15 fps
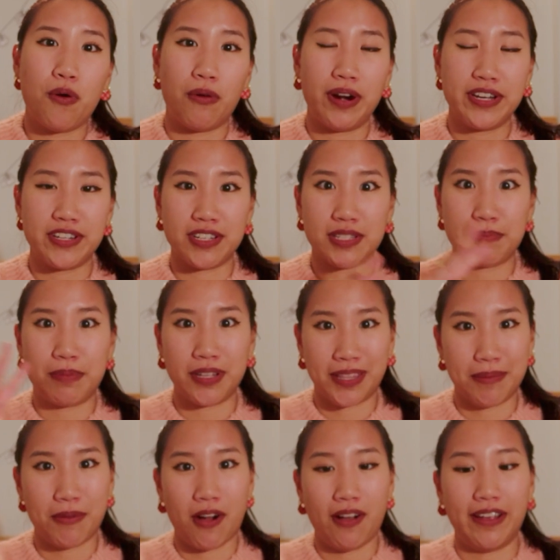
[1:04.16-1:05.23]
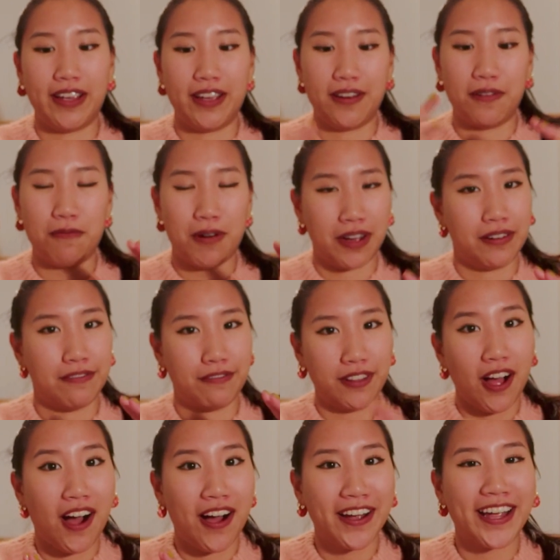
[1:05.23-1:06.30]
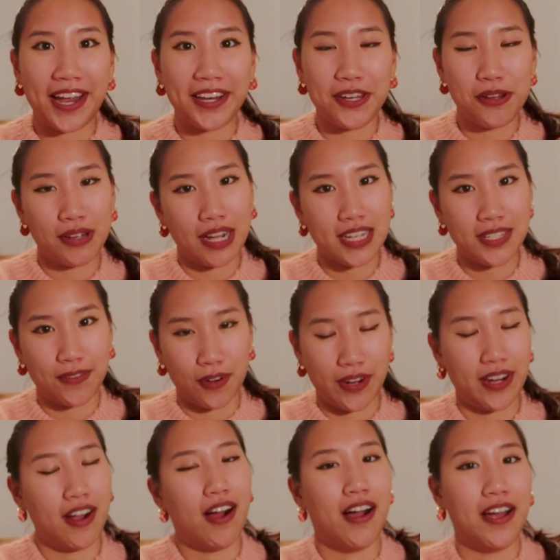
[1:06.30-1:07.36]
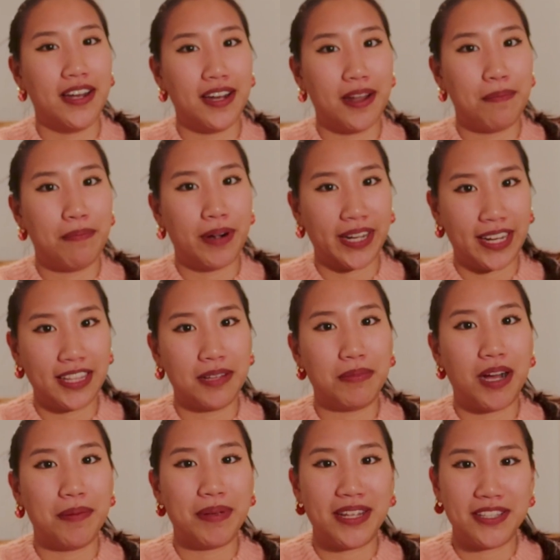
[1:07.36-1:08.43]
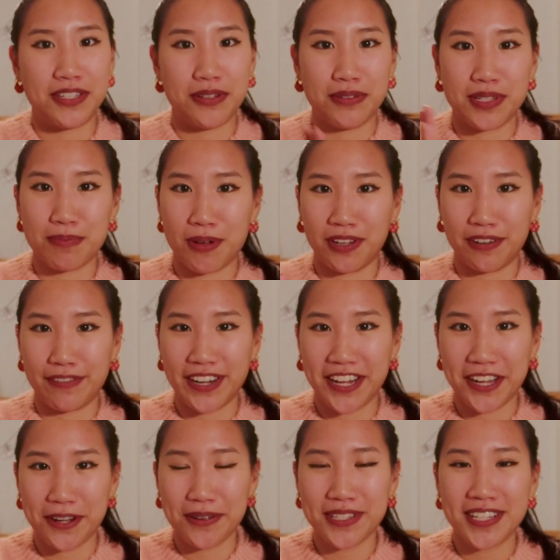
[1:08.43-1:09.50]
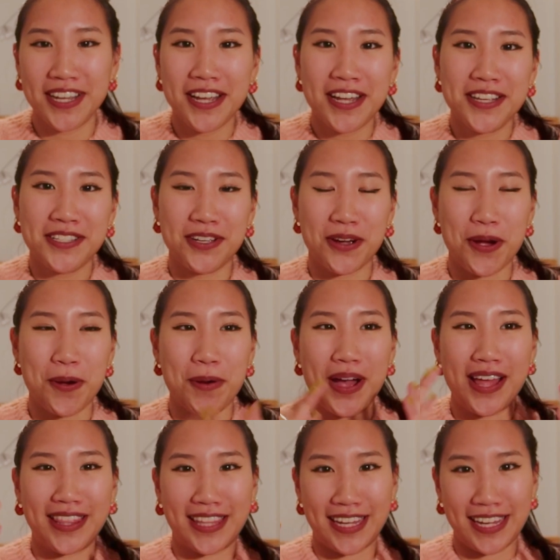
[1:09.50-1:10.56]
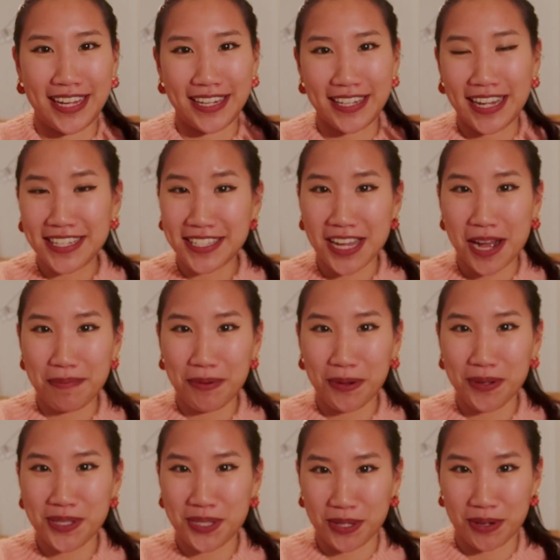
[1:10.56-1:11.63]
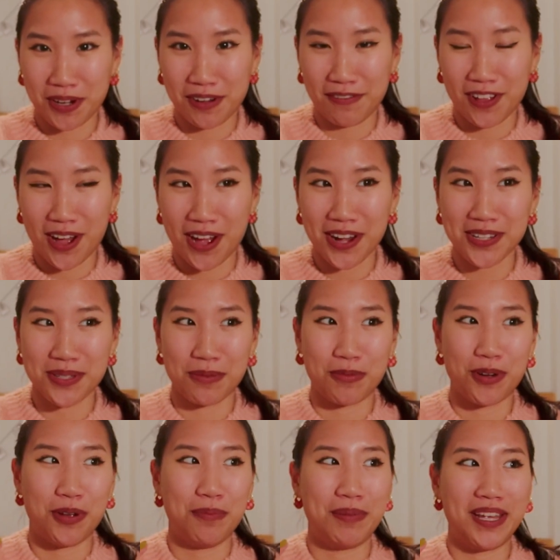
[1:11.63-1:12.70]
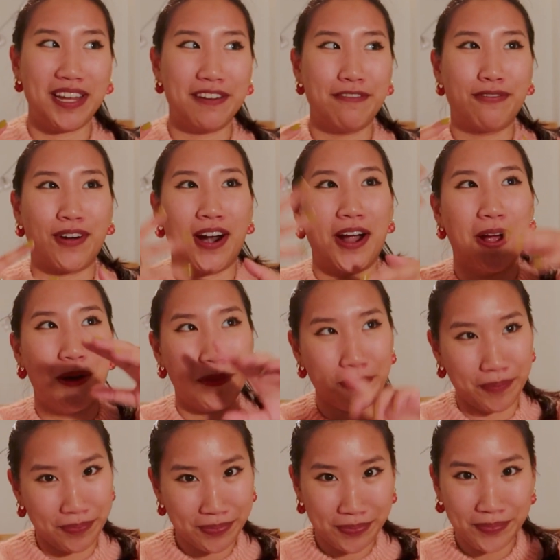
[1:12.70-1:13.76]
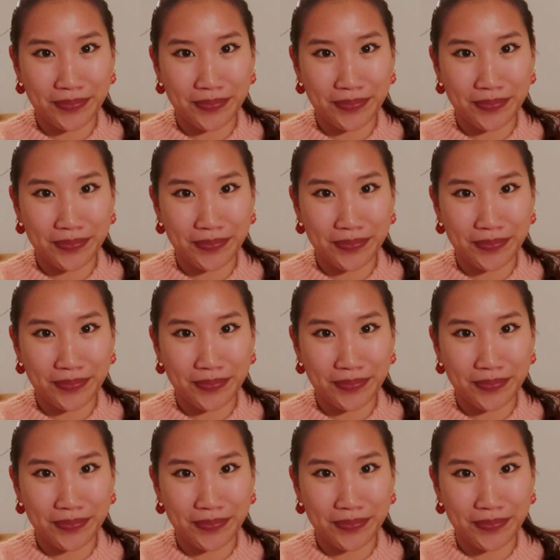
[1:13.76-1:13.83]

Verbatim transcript: or just put them all in one vlog and you guys voted on breaking them up into smaller videos. So the next couple studio vlogs will be from